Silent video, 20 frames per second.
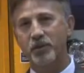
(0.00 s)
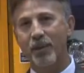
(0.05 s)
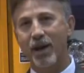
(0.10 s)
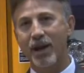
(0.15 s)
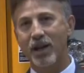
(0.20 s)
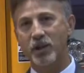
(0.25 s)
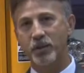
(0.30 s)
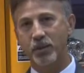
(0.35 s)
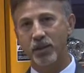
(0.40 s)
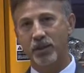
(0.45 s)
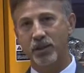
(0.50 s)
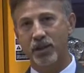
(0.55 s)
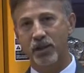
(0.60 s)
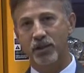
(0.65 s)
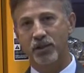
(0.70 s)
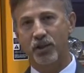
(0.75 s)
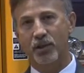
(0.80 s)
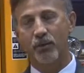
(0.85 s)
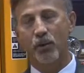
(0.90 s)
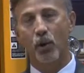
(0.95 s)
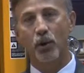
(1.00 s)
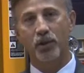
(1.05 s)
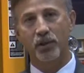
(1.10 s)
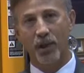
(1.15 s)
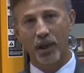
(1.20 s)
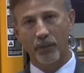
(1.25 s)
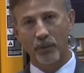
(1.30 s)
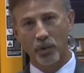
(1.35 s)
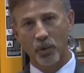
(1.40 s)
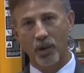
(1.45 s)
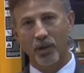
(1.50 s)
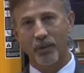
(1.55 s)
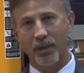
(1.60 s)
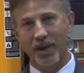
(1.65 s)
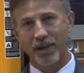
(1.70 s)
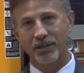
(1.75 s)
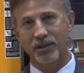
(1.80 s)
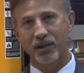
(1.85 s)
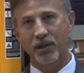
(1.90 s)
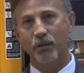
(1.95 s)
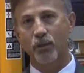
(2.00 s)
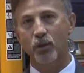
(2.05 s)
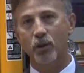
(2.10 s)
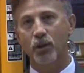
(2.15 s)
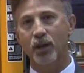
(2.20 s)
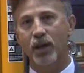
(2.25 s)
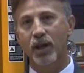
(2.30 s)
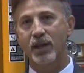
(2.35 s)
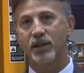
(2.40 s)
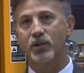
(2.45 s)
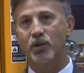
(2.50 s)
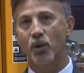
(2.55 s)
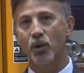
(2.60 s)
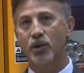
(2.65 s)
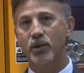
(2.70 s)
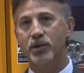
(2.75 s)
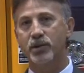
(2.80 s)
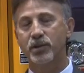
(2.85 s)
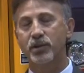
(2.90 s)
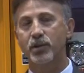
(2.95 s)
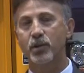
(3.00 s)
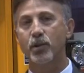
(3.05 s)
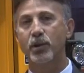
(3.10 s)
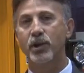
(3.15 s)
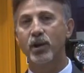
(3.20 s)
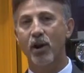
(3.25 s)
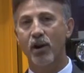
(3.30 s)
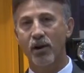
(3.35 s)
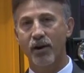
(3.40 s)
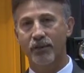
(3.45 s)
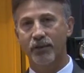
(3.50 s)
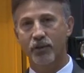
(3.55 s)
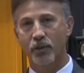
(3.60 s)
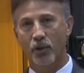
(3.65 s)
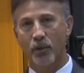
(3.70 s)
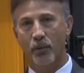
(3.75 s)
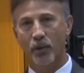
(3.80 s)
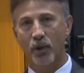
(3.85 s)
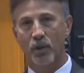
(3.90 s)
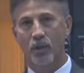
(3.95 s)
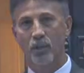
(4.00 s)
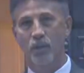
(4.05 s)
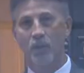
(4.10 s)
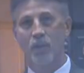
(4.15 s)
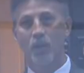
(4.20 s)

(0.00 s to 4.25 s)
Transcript: Management System, or WMS, communicates orders to the RF terminal